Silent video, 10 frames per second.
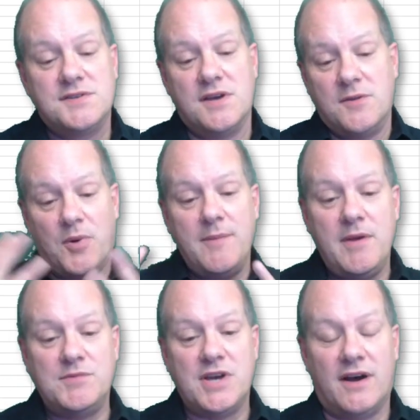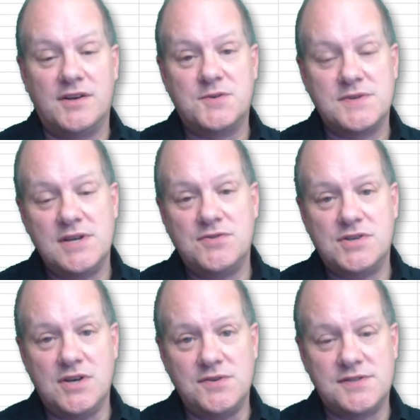So the premium charge was
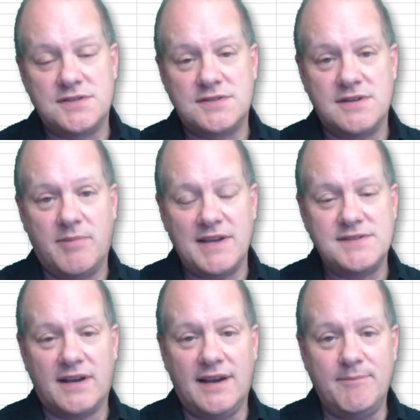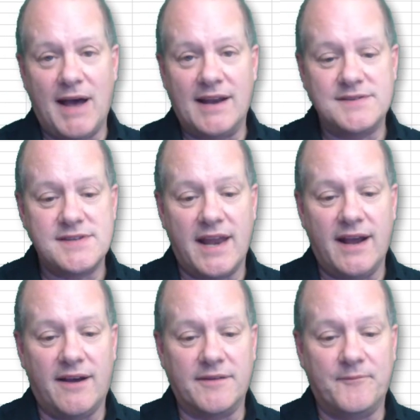introduced to basically balance that
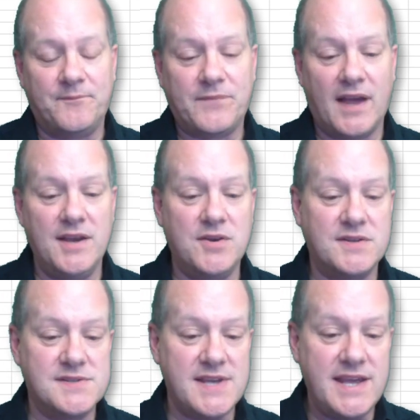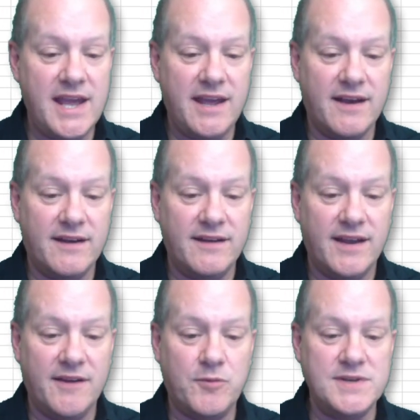out. And you can see here,
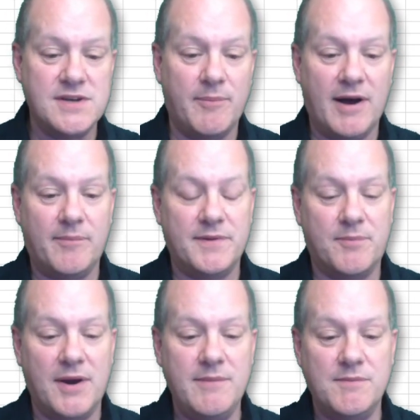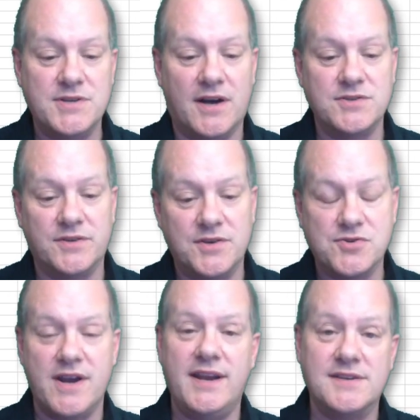if we top up the premium charge on the
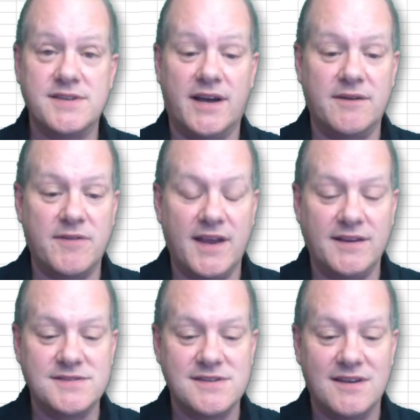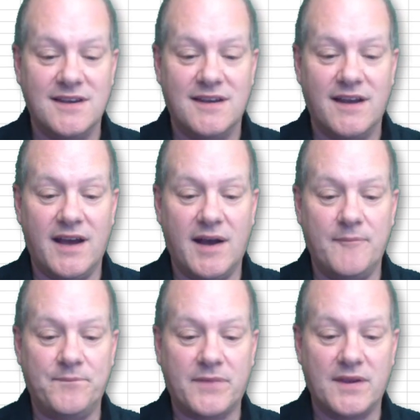trading side of things
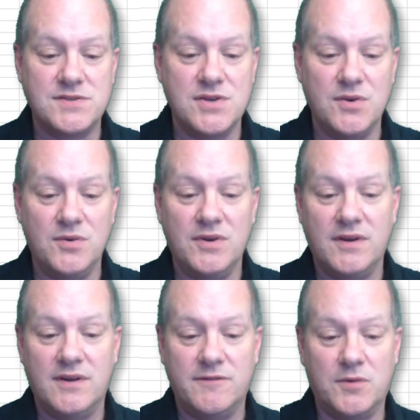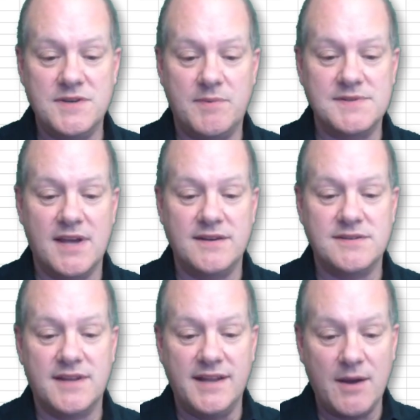to
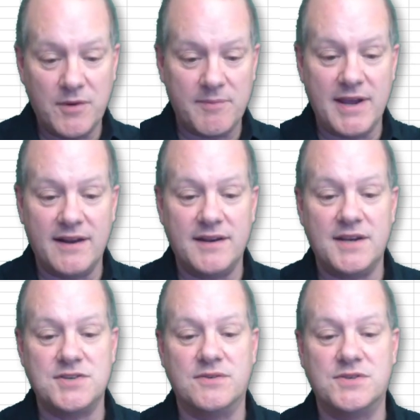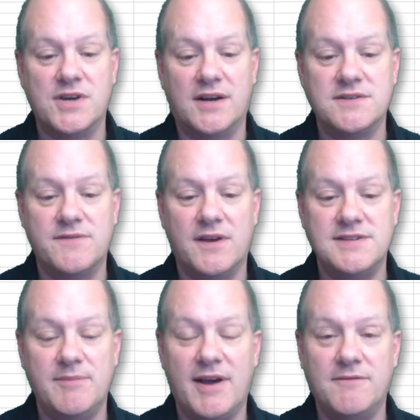40%, then there would be an additional charge of
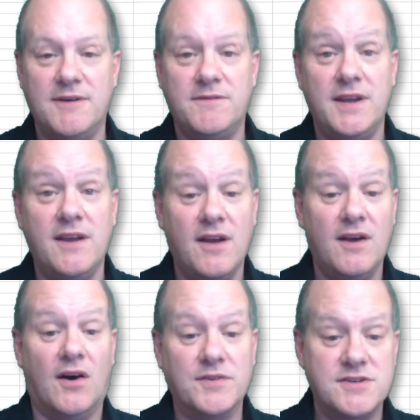£13.50 on